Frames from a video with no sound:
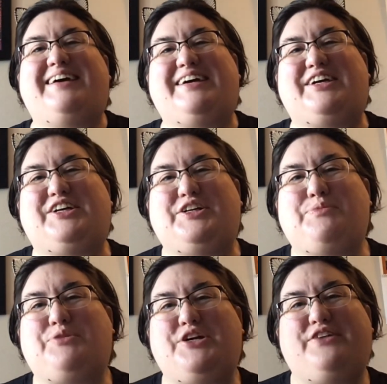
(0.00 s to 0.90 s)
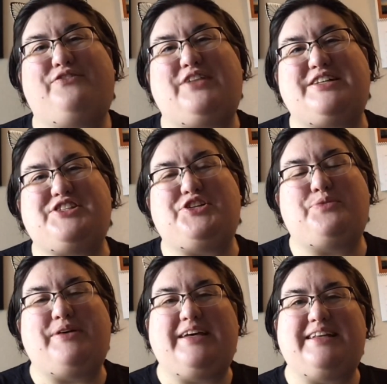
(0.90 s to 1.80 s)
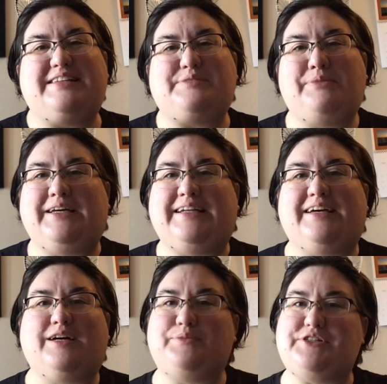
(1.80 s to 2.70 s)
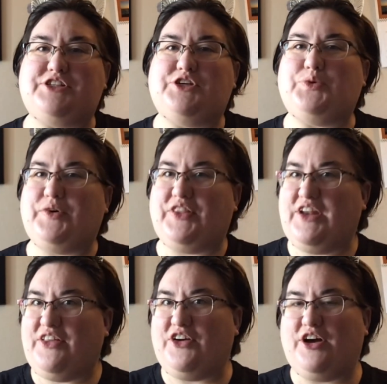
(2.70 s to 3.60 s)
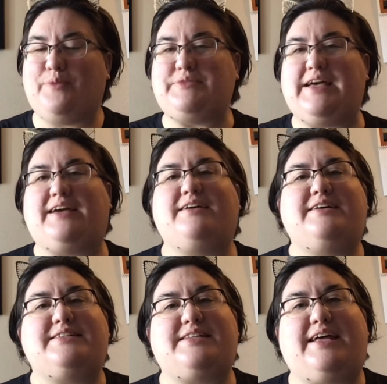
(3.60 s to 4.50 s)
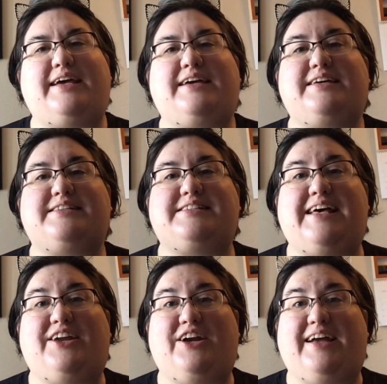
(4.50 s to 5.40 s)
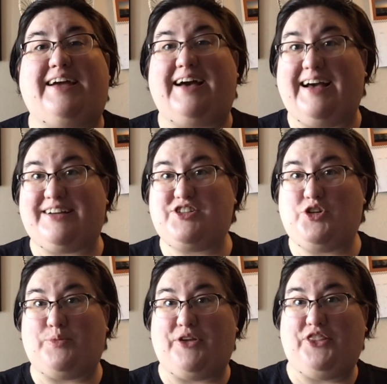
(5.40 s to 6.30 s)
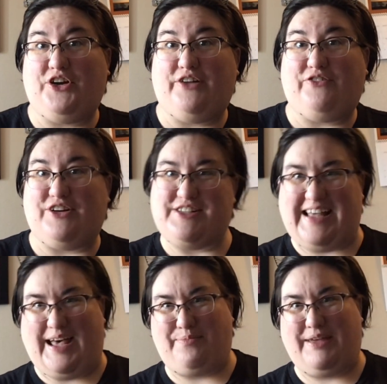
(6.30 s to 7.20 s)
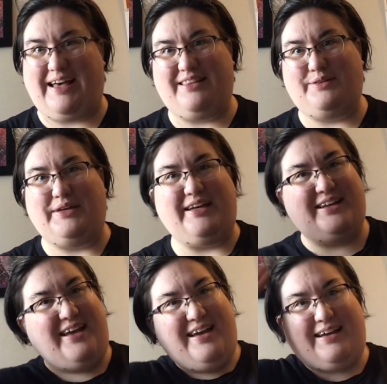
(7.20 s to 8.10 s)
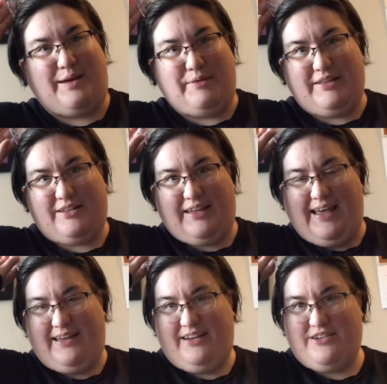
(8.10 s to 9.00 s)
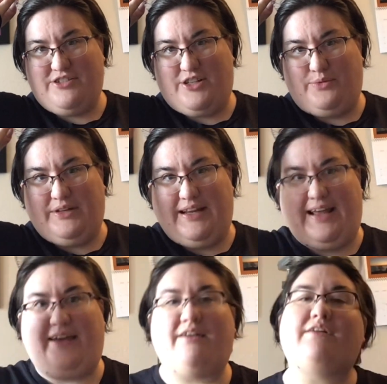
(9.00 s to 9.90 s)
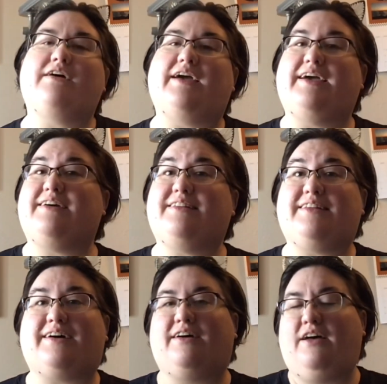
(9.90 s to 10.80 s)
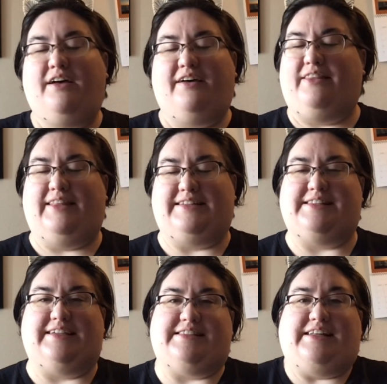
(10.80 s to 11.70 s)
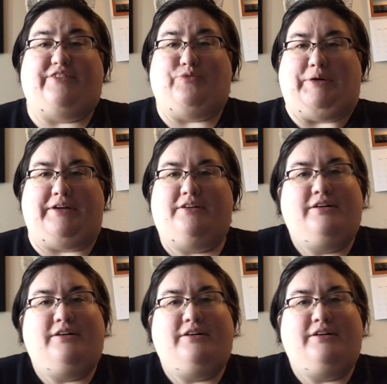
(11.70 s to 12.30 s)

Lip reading: Good morning, Flosstube. It is Mandy coming to you with another update. Today is Saturday, October 31st. Happy Halloween. Got my little cat ears going today, and that's the extent of my